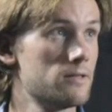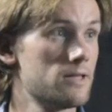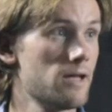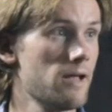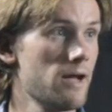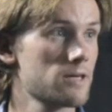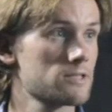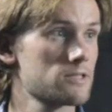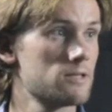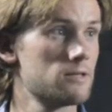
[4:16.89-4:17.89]
10x
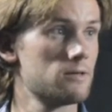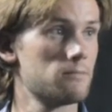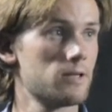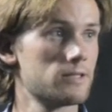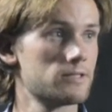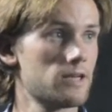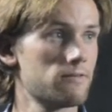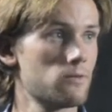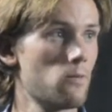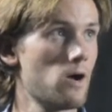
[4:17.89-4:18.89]
plus
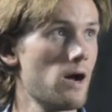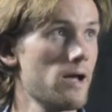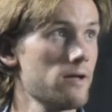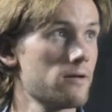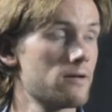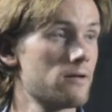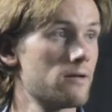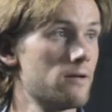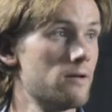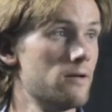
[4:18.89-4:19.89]
7y
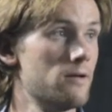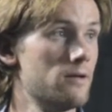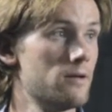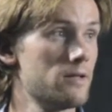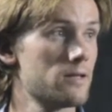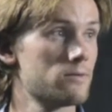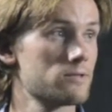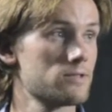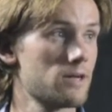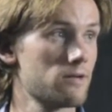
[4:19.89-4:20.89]

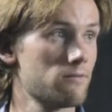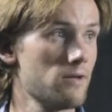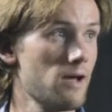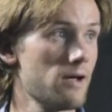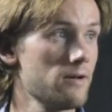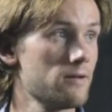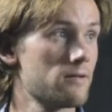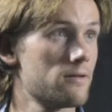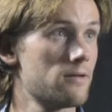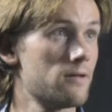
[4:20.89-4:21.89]
equals negative 9.
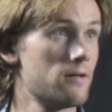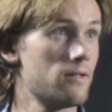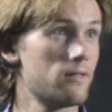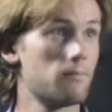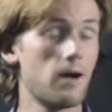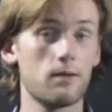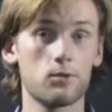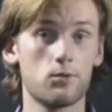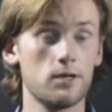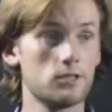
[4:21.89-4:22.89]
The bottom
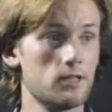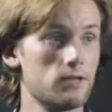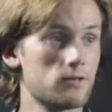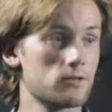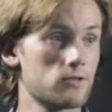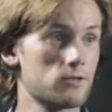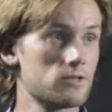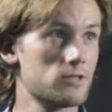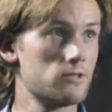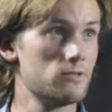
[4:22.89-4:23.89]
equation then turns
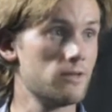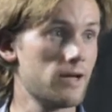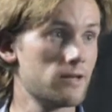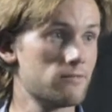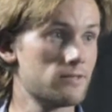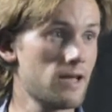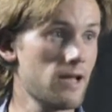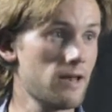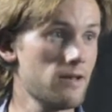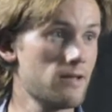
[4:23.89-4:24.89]
into negative
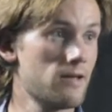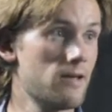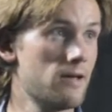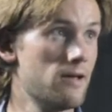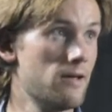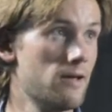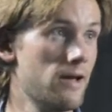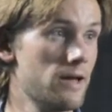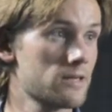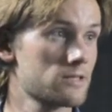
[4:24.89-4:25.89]
10x
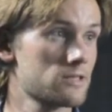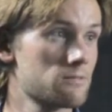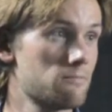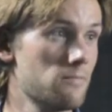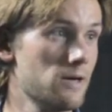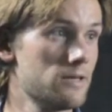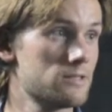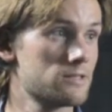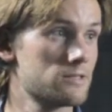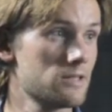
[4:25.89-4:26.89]

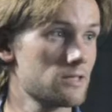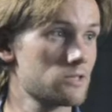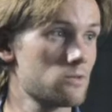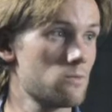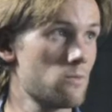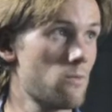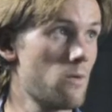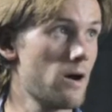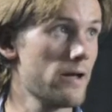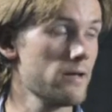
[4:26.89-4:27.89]
minus
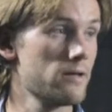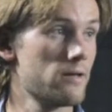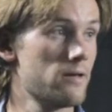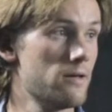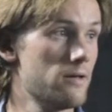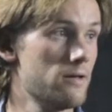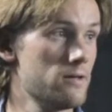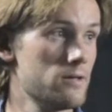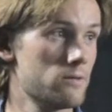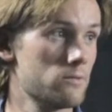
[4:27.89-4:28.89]
6y
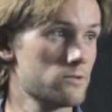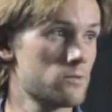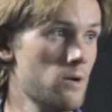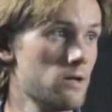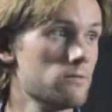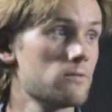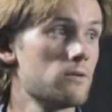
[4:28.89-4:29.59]
equals 12.